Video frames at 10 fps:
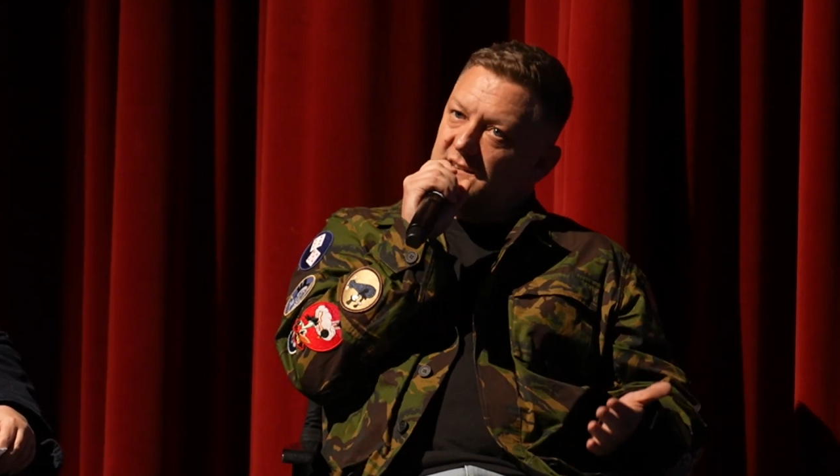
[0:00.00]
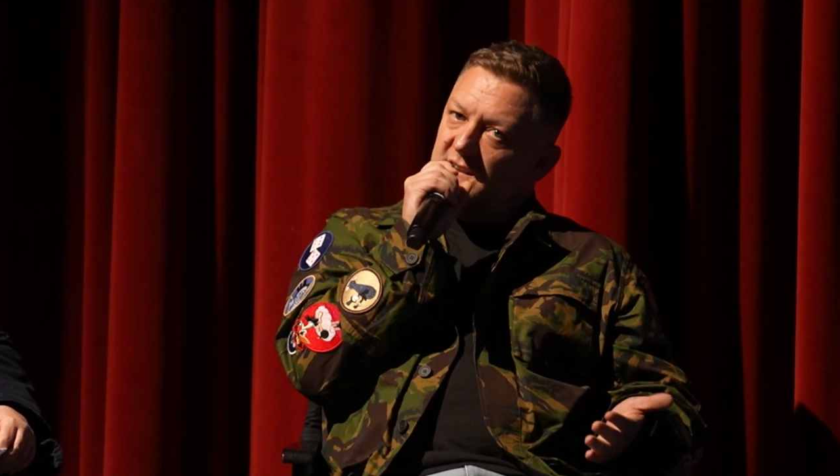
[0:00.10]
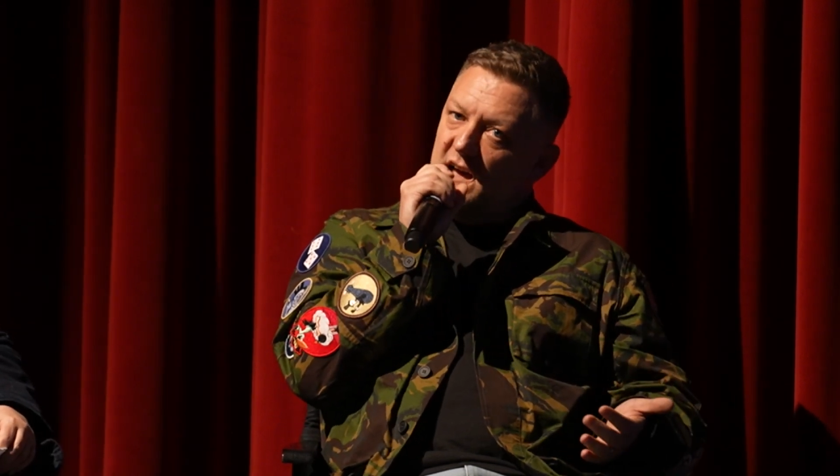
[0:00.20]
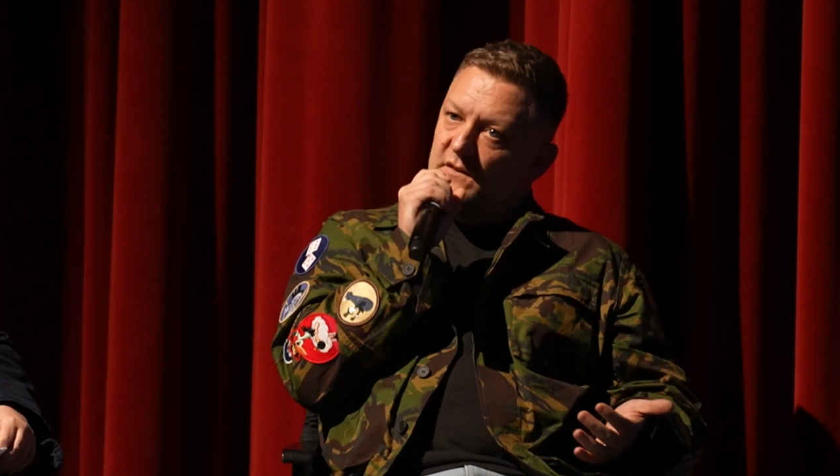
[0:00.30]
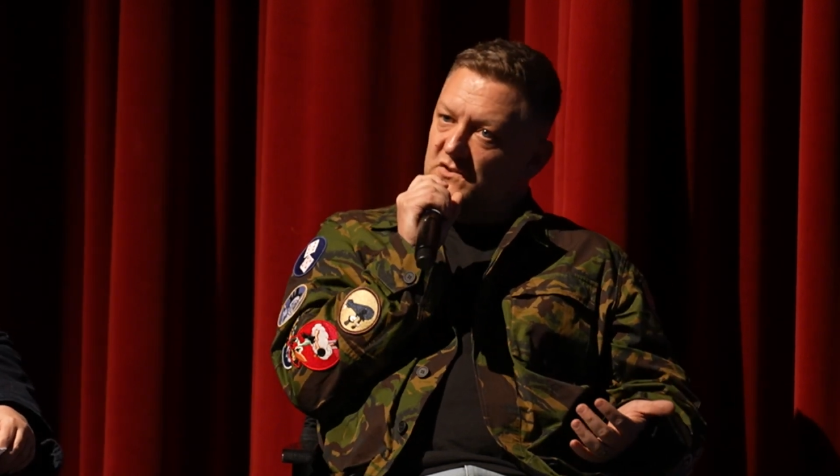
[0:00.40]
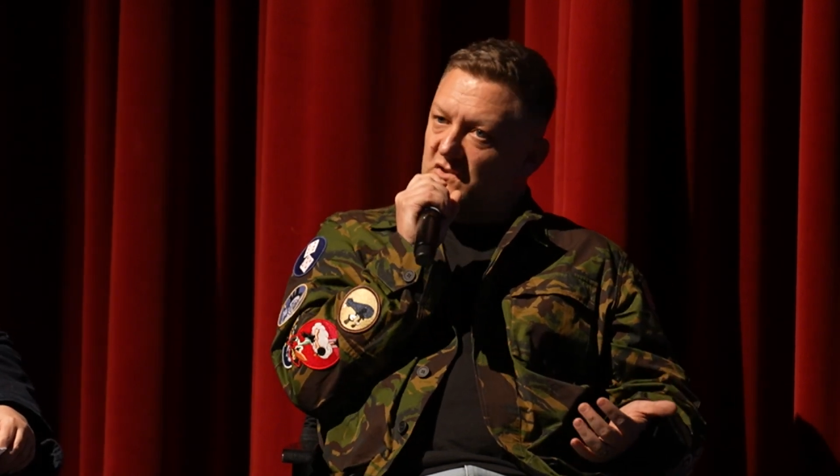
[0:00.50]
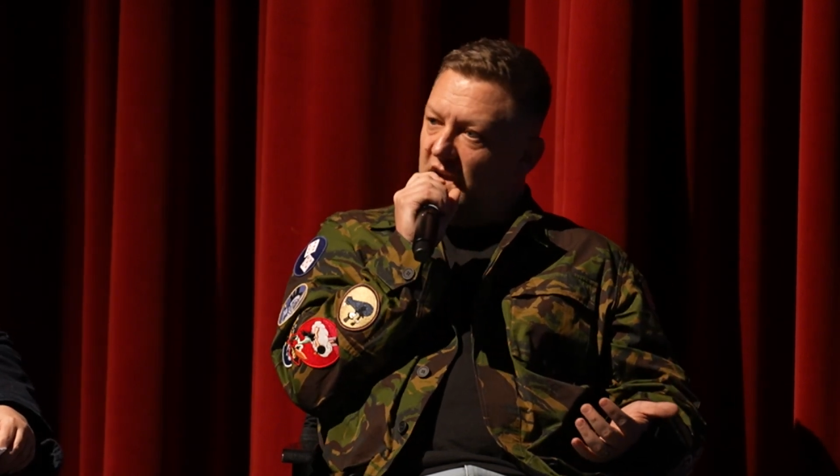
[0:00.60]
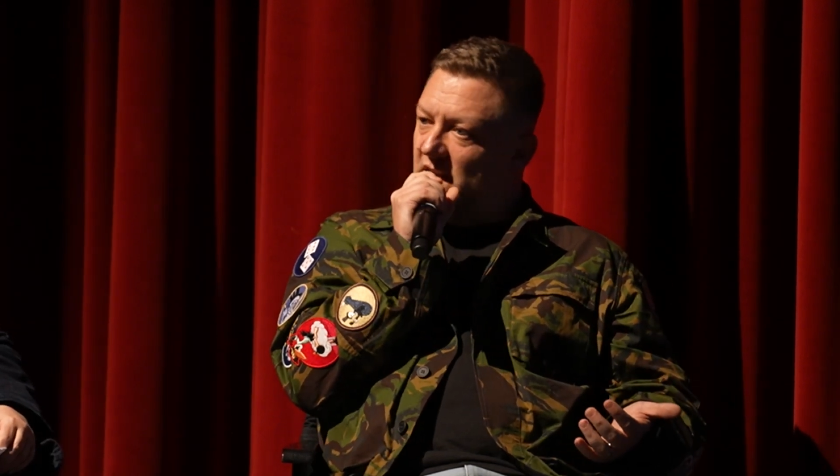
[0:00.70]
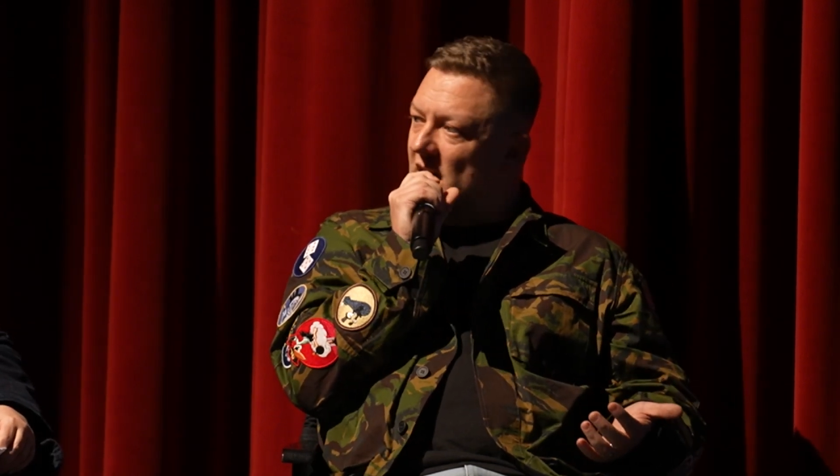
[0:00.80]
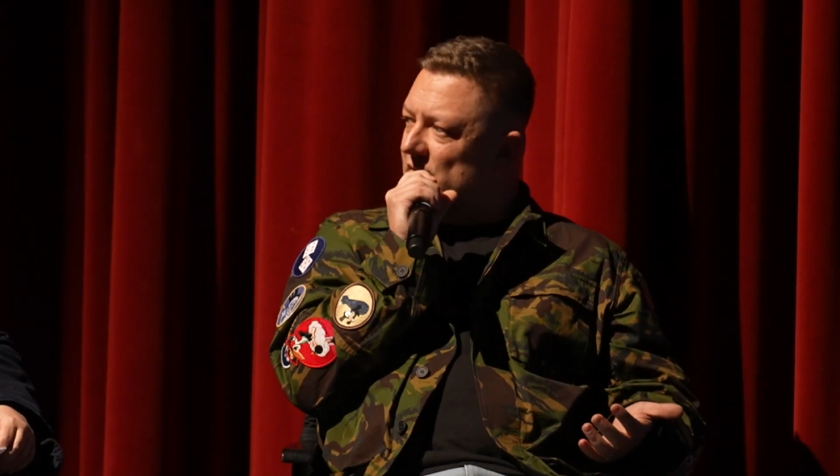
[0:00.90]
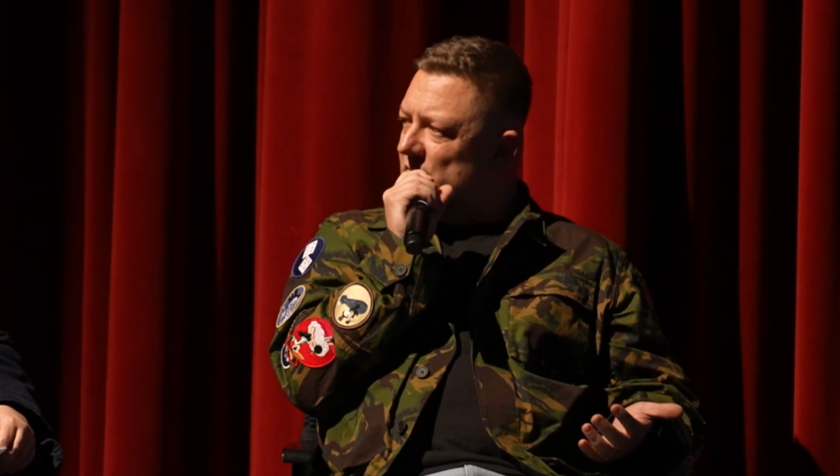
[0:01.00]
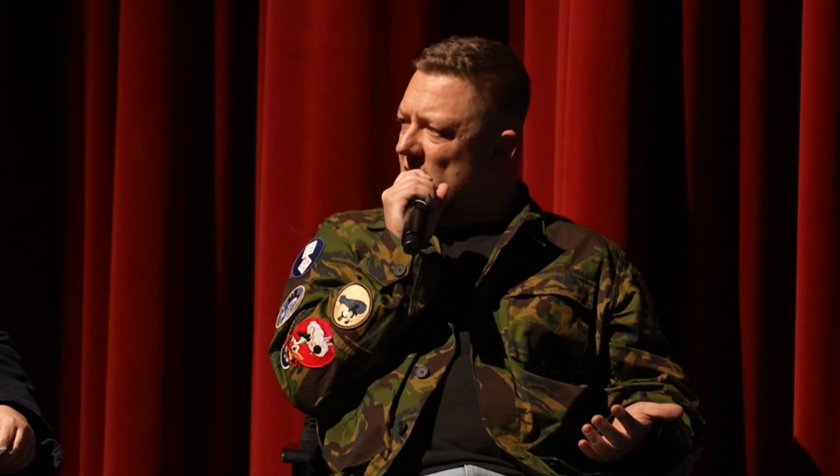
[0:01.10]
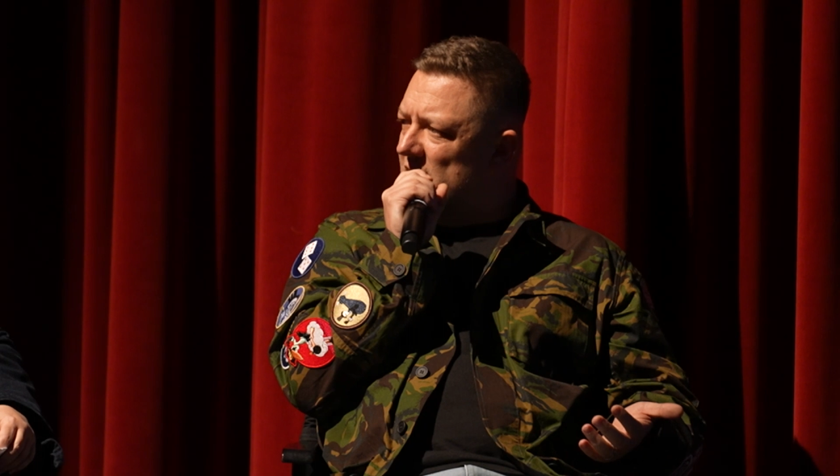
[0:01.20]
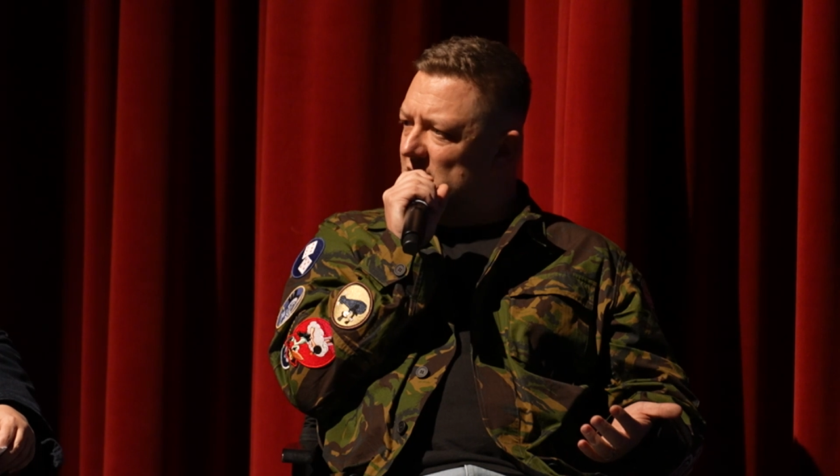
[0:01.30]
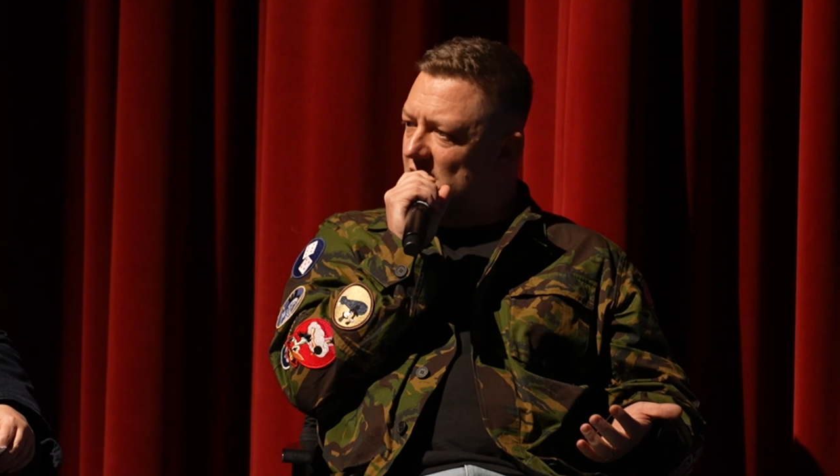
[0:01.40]
it's kind of a trade-off,
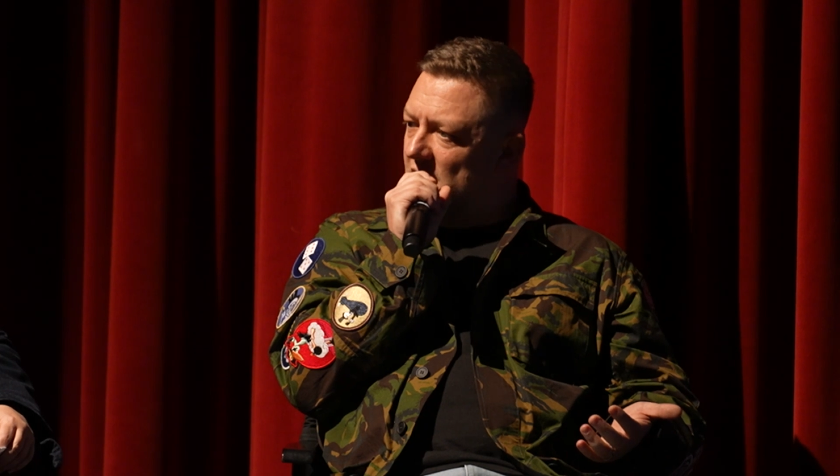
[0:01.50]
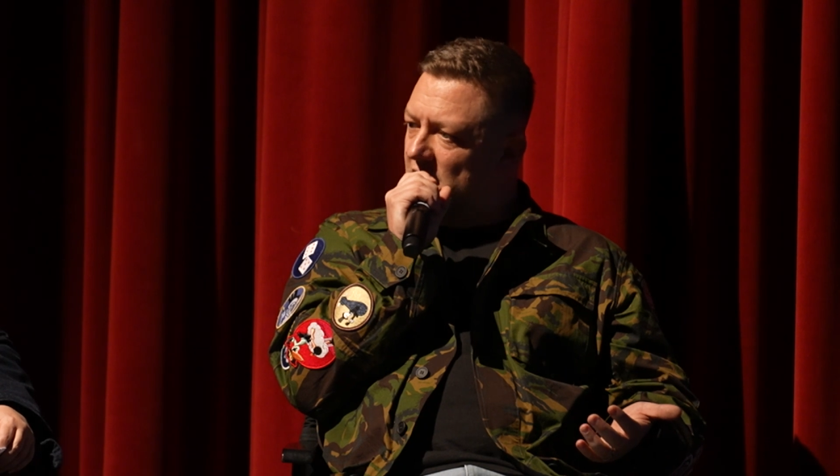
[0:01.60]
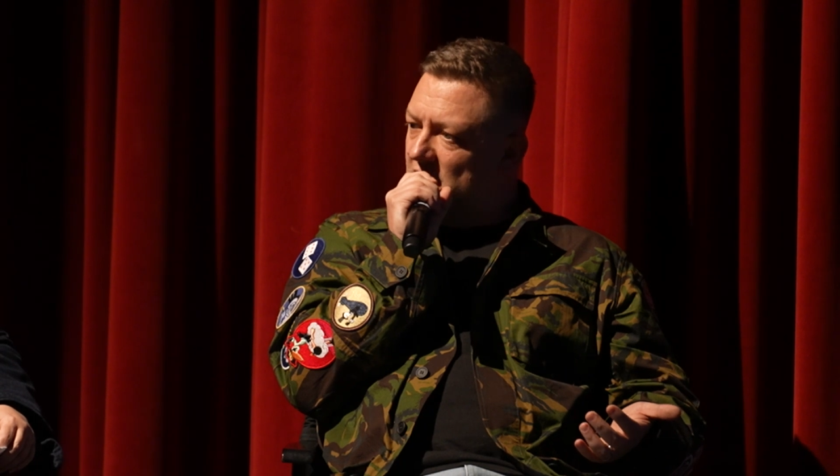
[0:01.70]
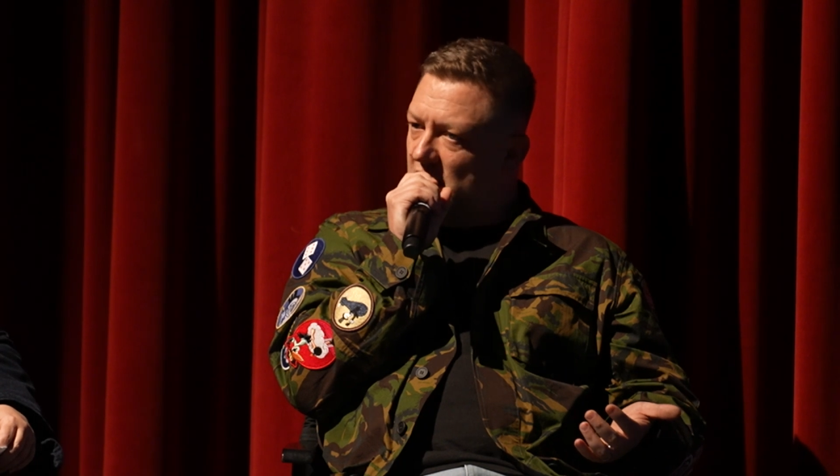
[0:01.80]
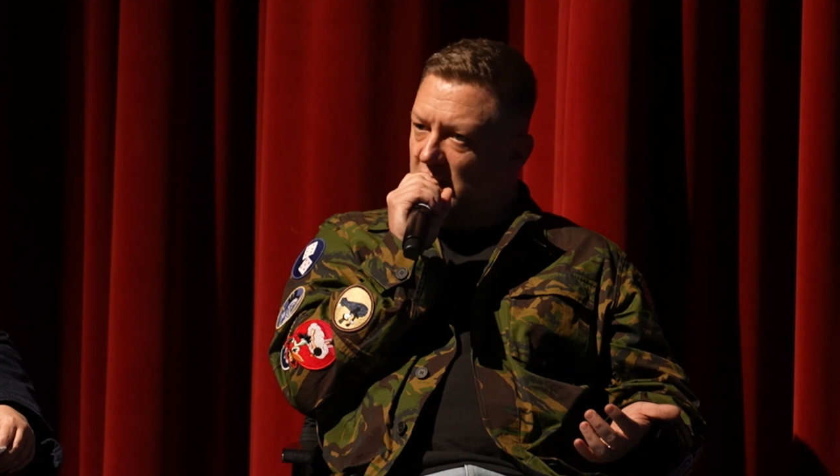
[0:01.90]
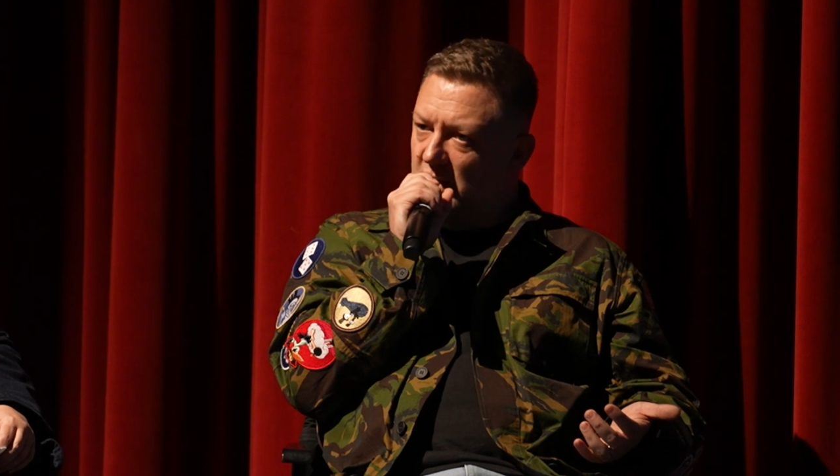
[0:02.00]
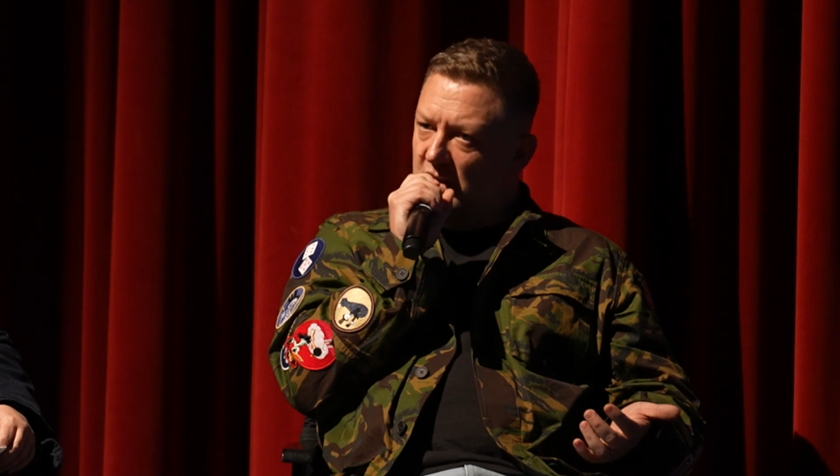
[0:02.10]
right? Like